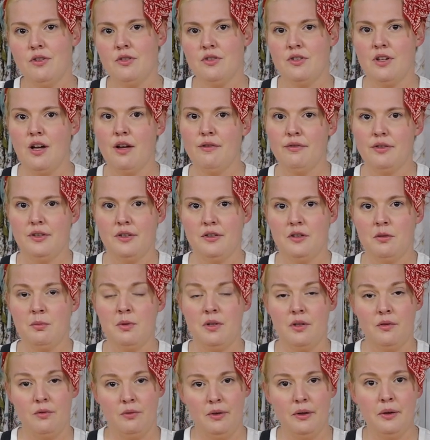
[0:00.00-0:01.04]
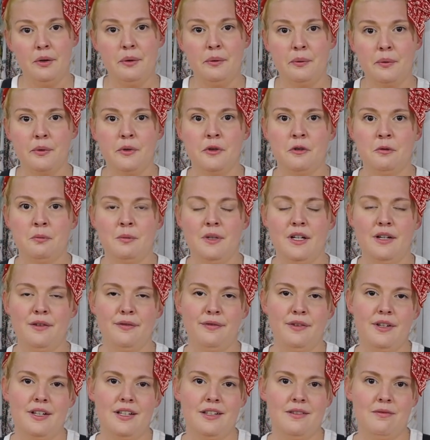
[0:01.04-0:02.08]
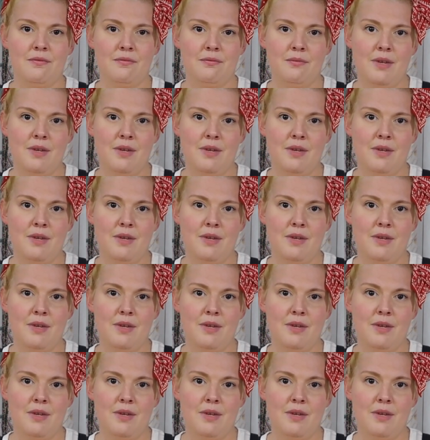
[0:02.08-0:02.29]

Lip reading: yourself a little bit of wiggle room if it